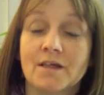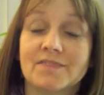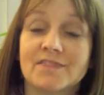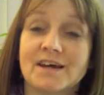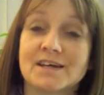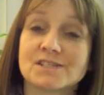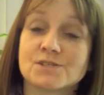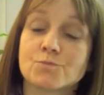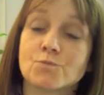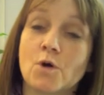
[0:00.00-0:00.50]

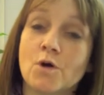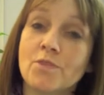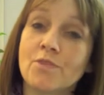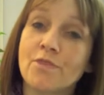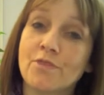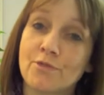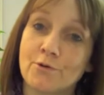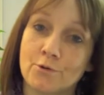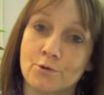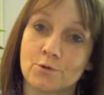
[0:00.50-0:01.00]
That's one
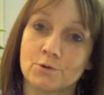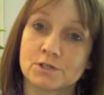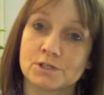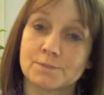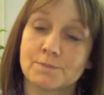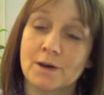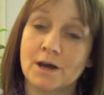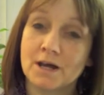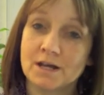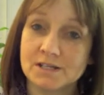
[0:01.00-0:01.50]
thought
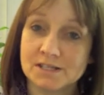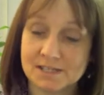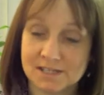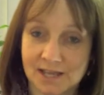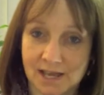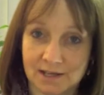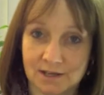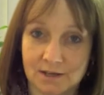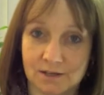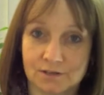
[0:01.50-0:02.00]
per
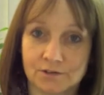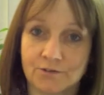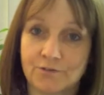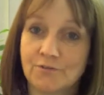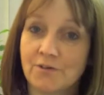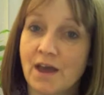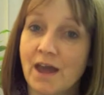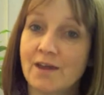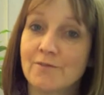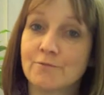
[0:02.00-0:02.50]
second
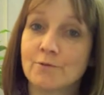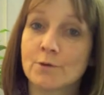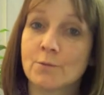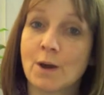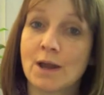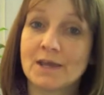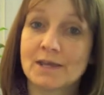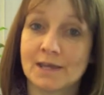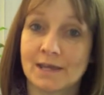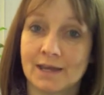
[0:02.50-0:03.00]
for every
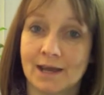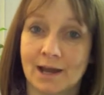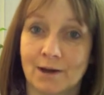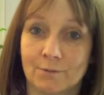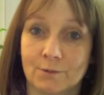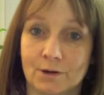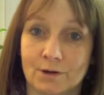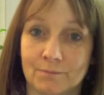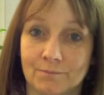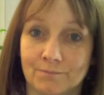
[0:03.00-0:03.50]
waking
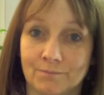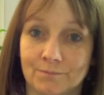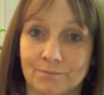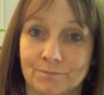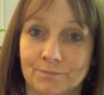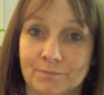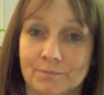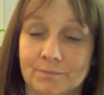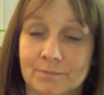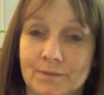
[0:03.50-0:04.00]
hour.
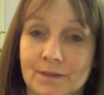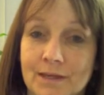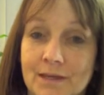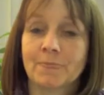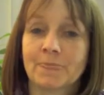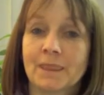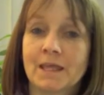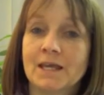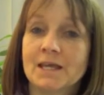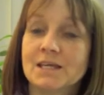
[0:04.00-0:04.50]

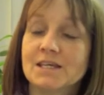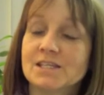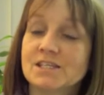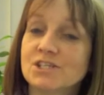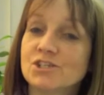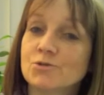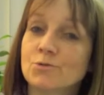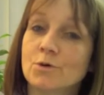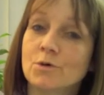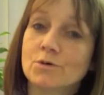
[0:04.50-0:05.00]

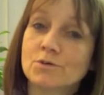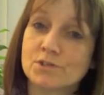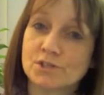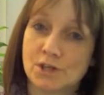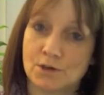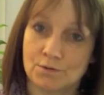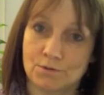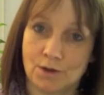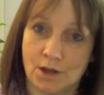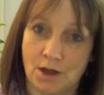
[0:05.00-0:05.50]
Did you
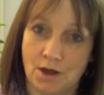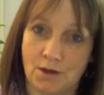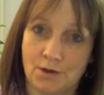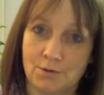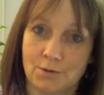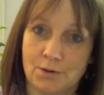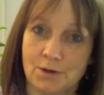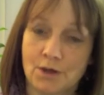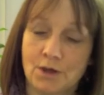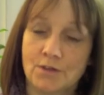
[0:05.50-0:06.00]
also
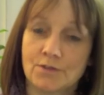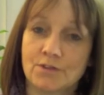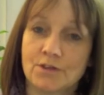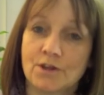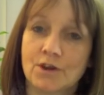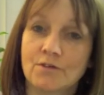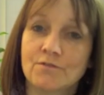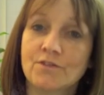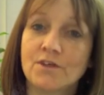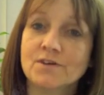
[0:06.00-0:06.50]
know that
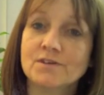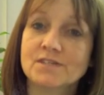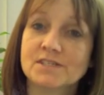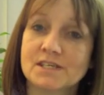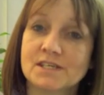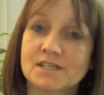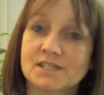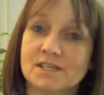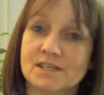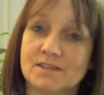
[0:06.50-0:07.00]
of those
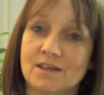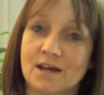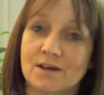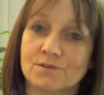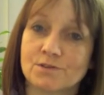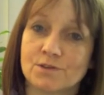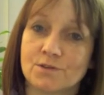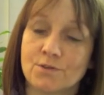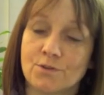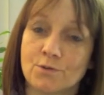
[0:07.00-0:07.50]

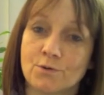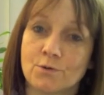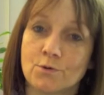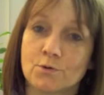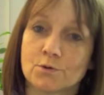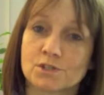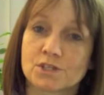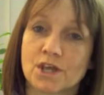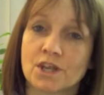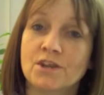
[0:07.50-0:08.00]
60,000
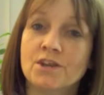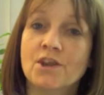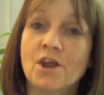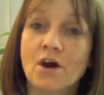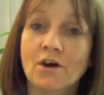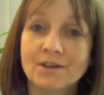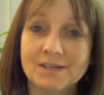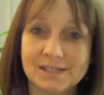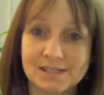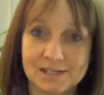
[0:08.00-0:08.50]
thoughts,
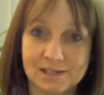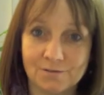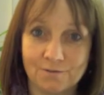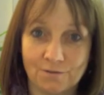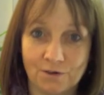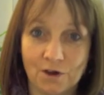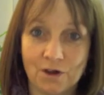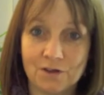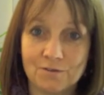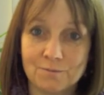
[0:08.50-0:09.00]

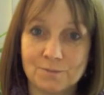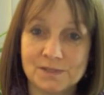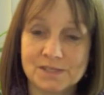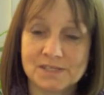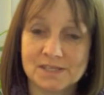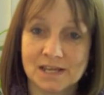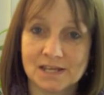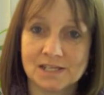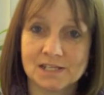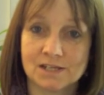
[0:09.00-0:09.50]

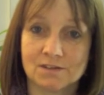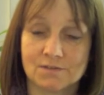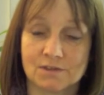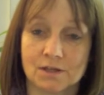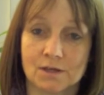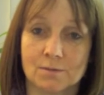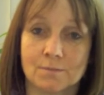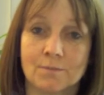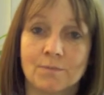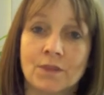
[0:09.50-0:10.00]
95% of
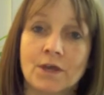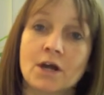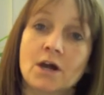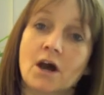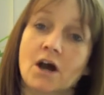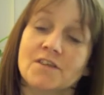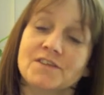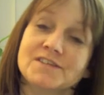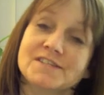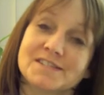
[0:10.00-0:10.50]
them
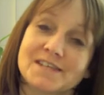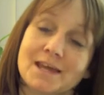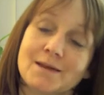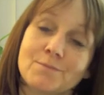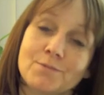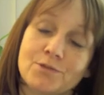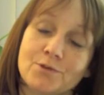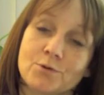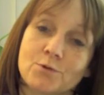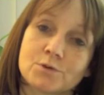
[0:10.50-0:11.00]
are the
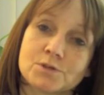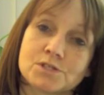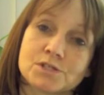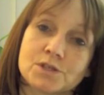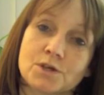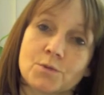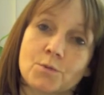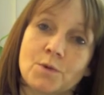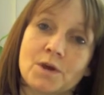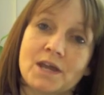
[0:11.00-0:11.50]
same thoughts
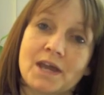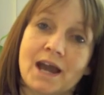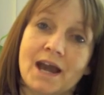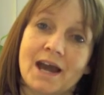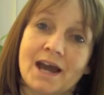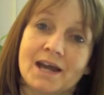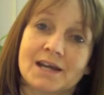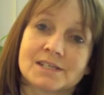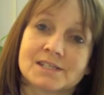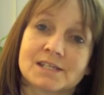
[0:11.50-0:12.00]
that we
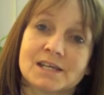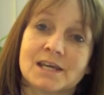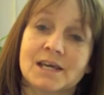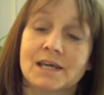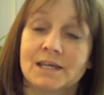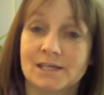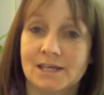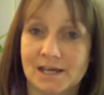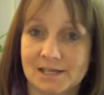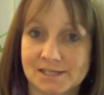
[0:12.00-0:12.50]
had
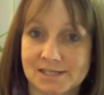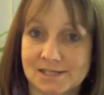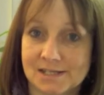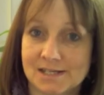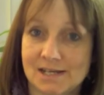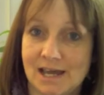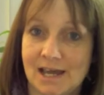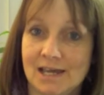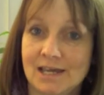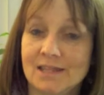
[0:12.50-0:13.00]

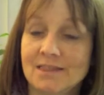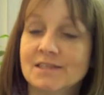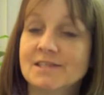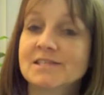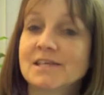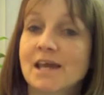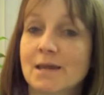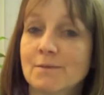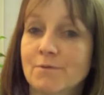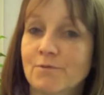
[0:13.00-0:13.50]
yesterday, the
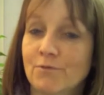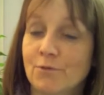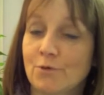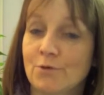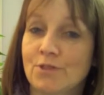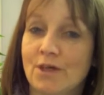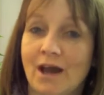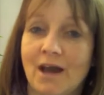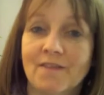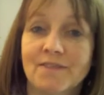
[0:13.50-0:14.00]
day before
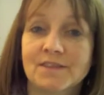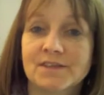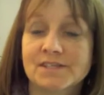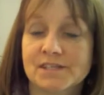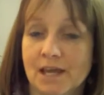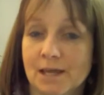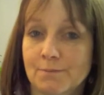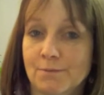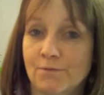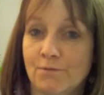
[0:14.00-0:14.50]
that, the
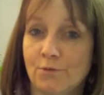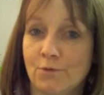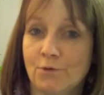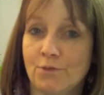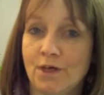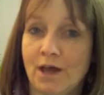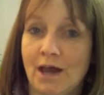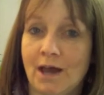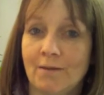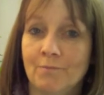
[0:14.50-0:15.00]
day before
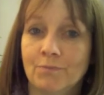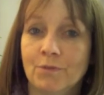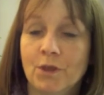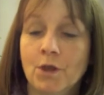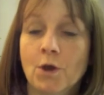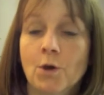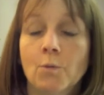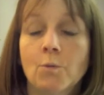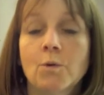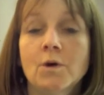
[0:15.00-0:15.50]
that?
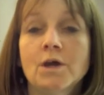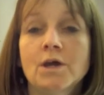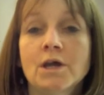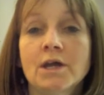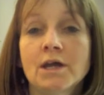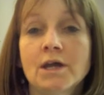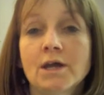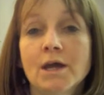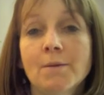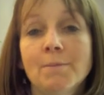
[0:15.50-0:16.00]

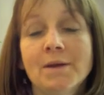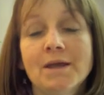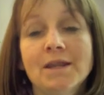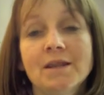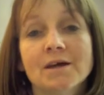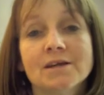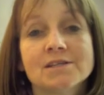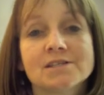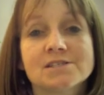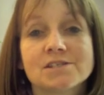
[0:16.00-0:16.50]
We're a bit
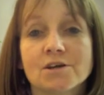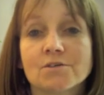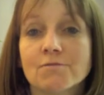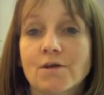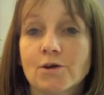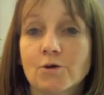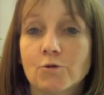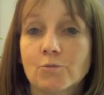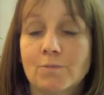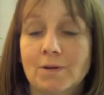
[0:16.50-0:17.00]
like stuck
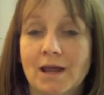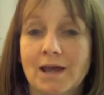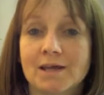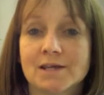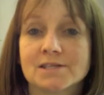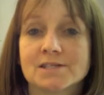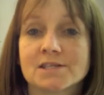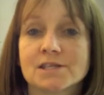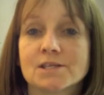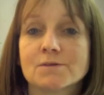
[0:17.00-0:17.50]
record
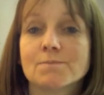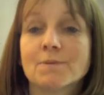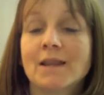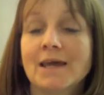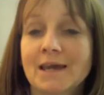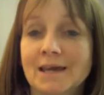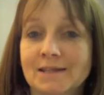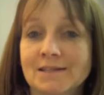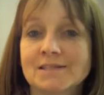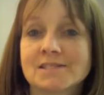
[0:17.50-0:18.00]
players that are
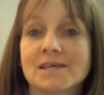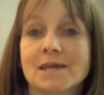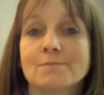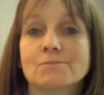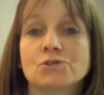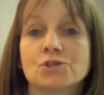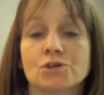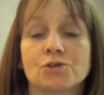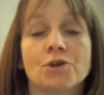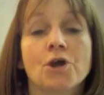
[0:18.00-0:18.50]
playing the
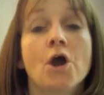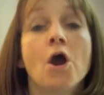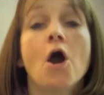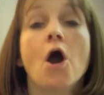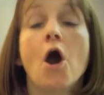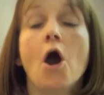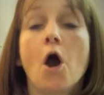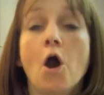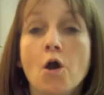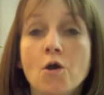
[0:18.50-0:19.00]
same tune
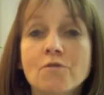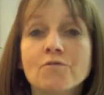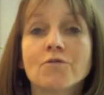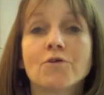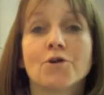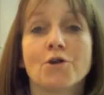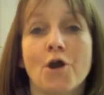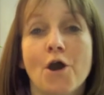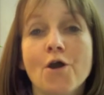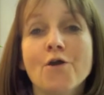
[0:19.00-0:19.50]
over
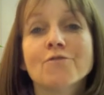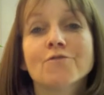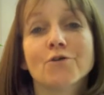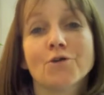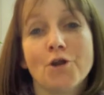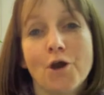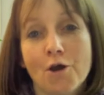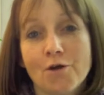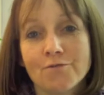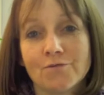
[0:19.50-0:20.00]
and over
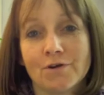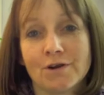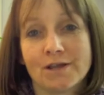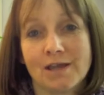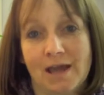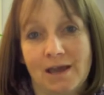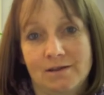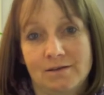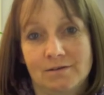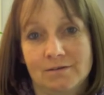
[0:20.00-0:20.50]
and over
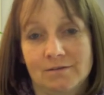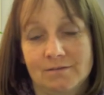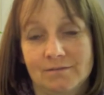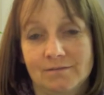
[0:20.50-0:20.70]
again.